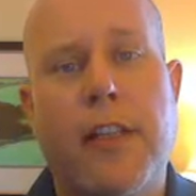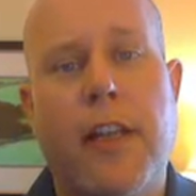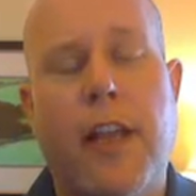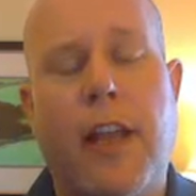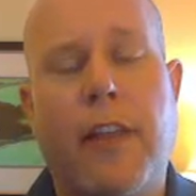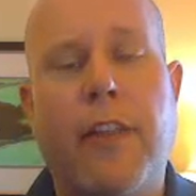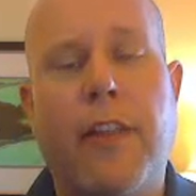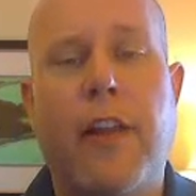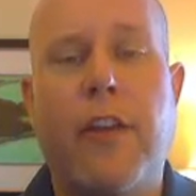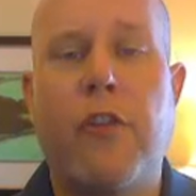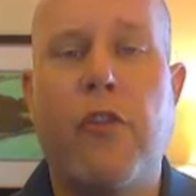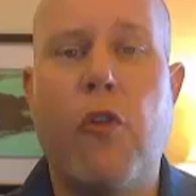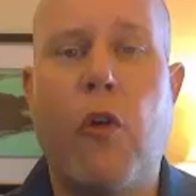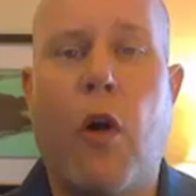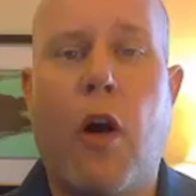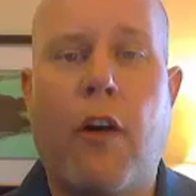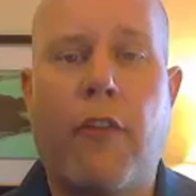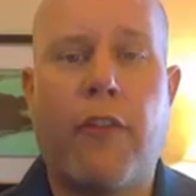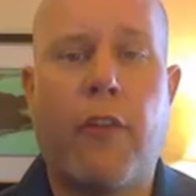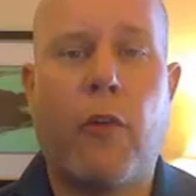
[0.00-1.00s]
and then you
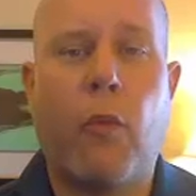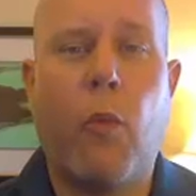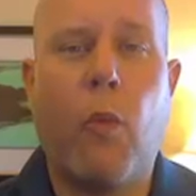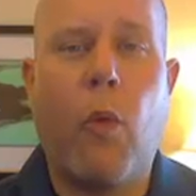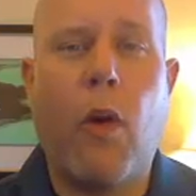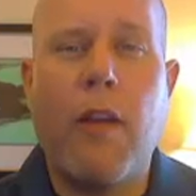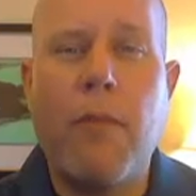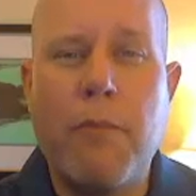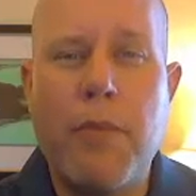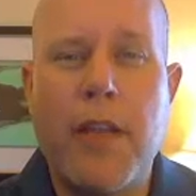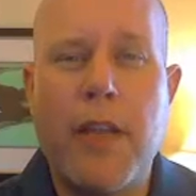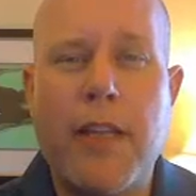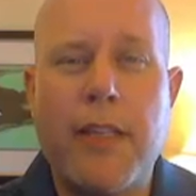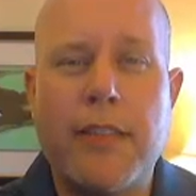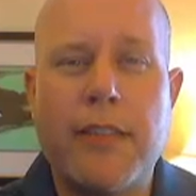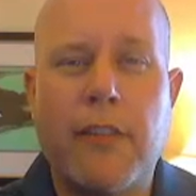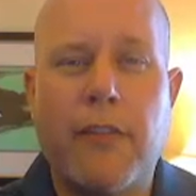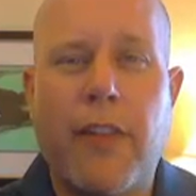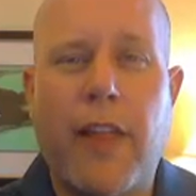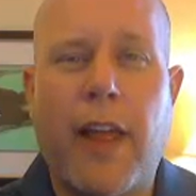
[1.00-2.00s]
offer one
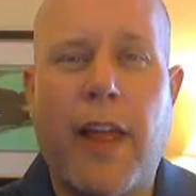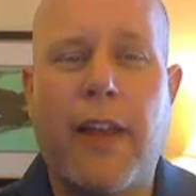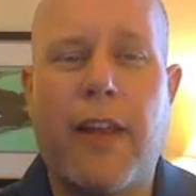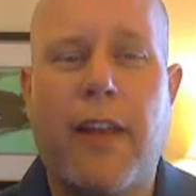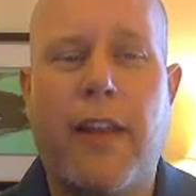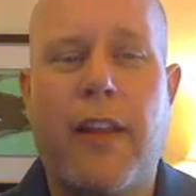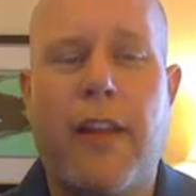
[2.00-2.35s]
piece of that,